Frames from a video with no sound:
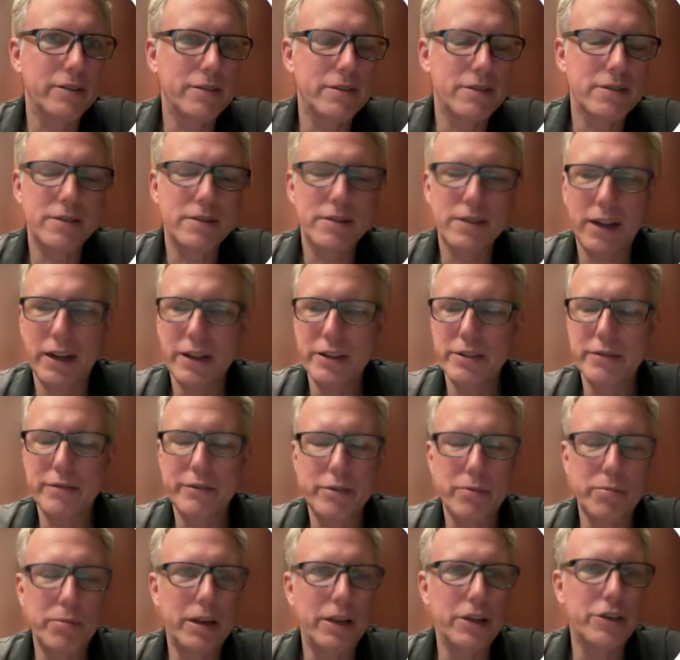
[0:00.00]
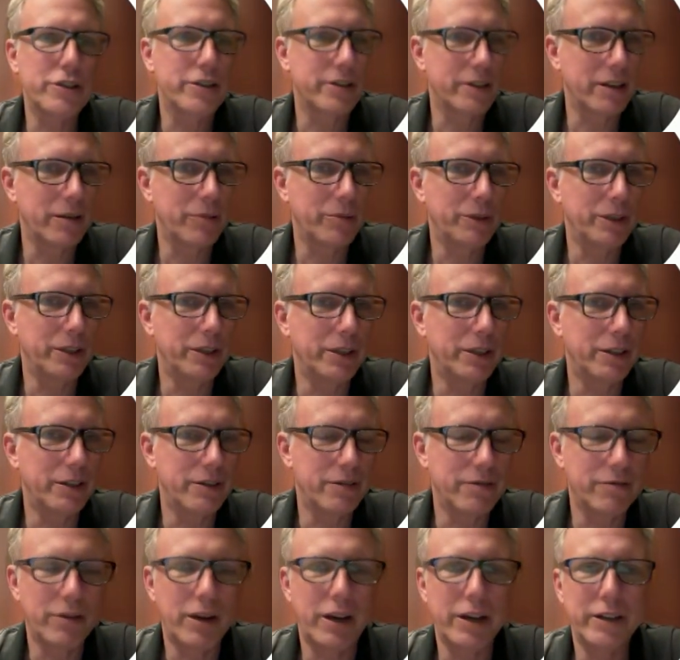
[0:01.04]
size of simulation that we
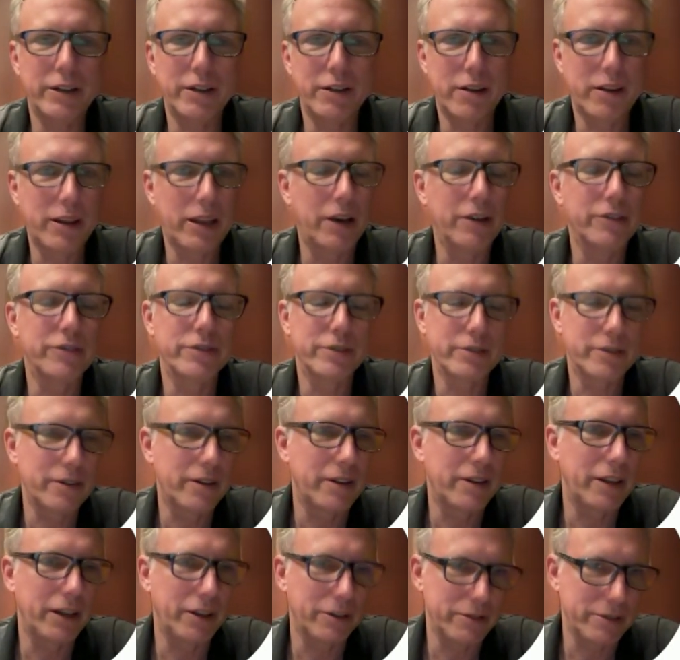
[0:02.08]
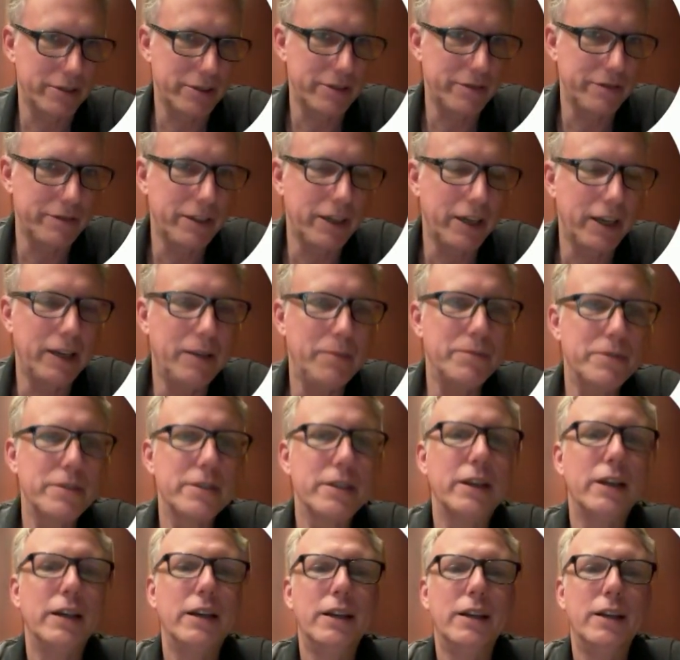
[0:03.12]
can run thousands and thousands of times,
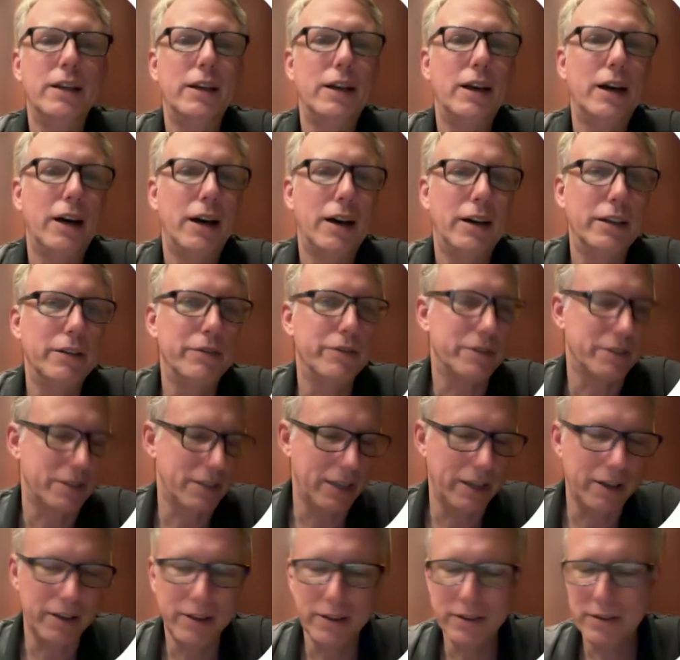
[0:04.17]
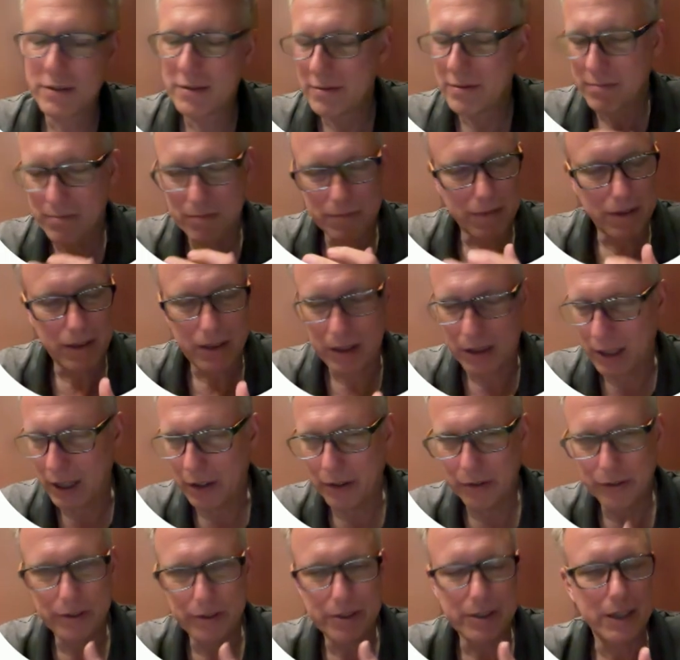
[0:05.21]
even
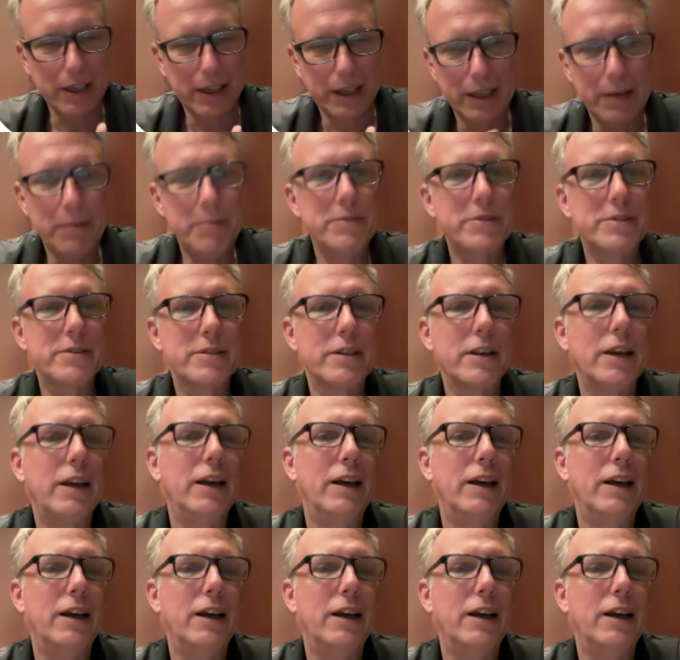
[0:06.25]
10,000 times.